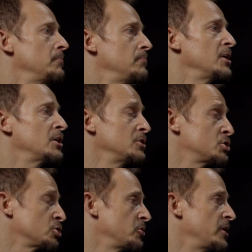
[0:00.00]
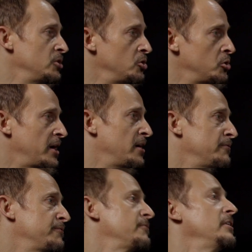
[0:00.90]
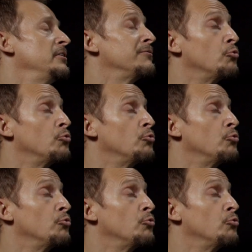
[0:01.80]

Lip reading: making sure that you have enough